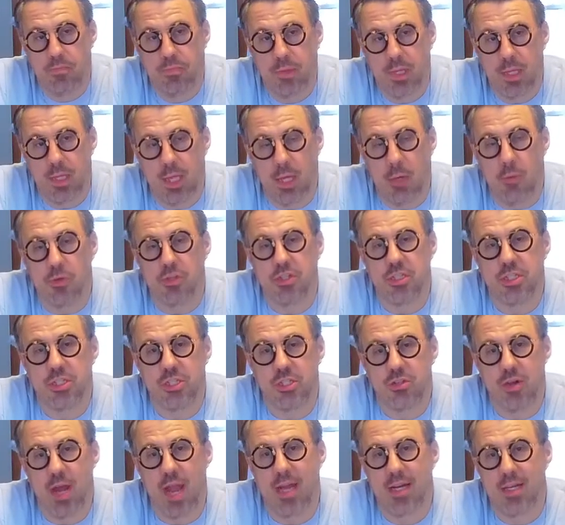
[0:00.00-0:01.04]
Like we're
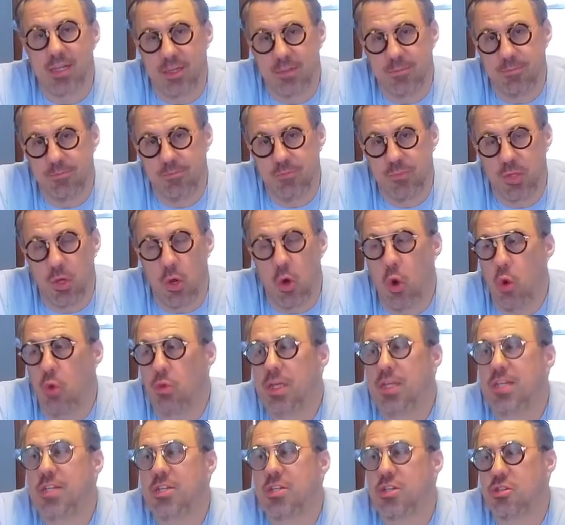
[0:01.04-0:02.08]
distracted. The
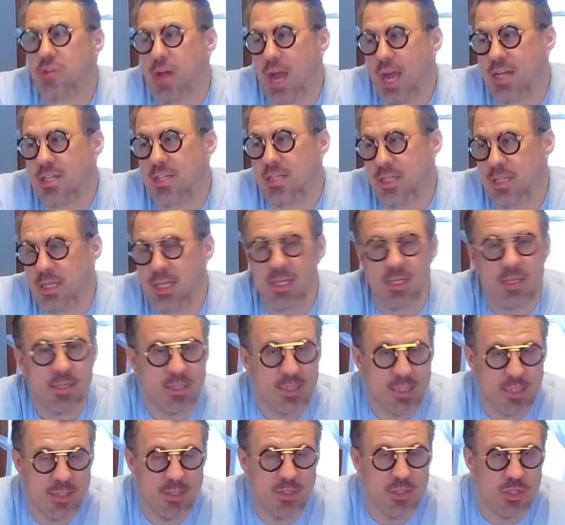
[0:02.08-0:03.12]
holy distraction
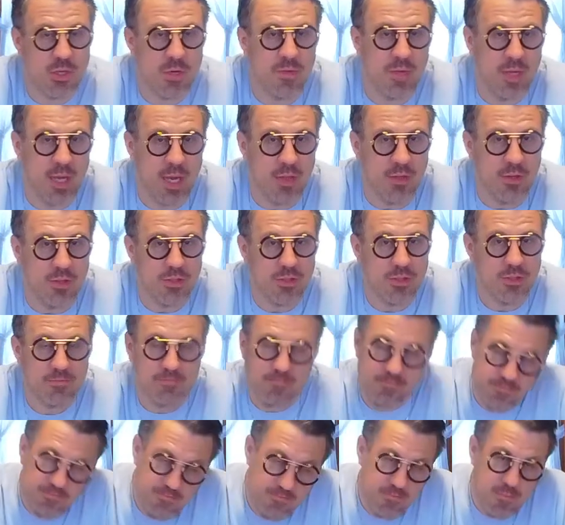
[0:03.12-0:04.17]
is serving others.
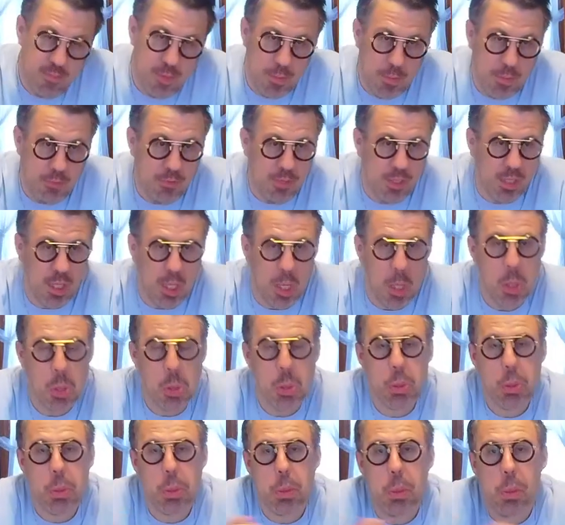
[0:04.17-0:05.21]
I mean, really.
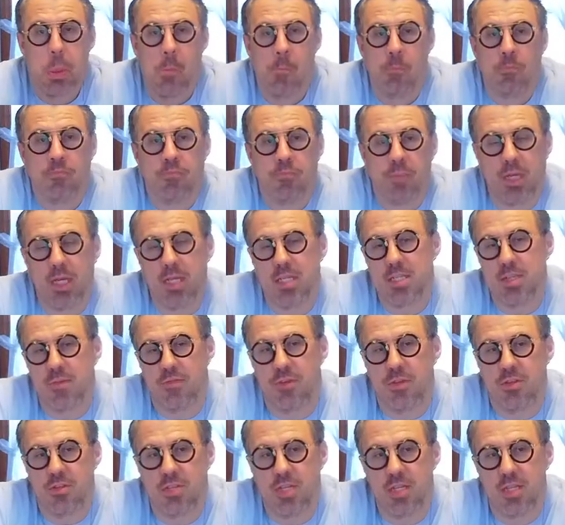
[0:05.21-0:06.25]
Because
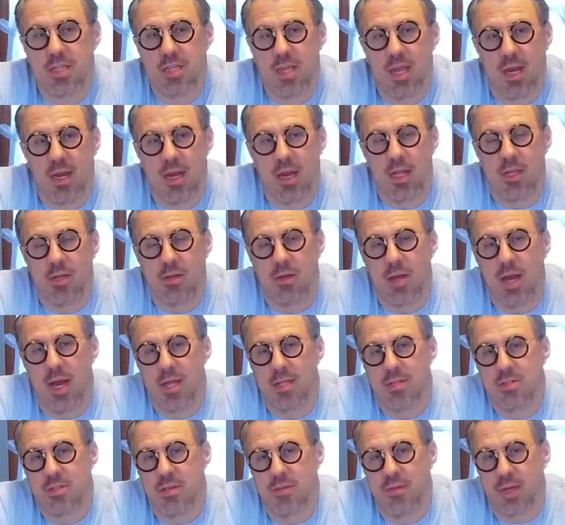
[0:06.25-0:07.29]
if you sit there and you're
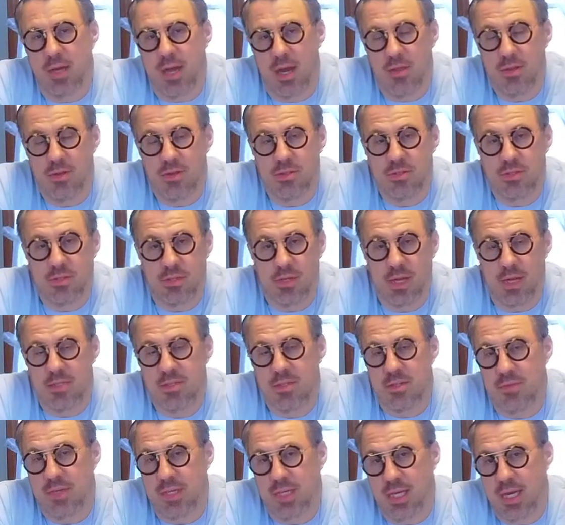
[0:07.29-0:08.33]
not serving others or you're not
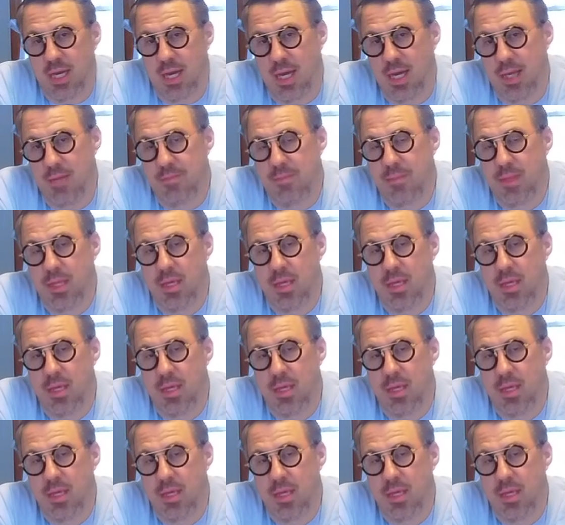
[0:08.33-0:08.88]
serving God,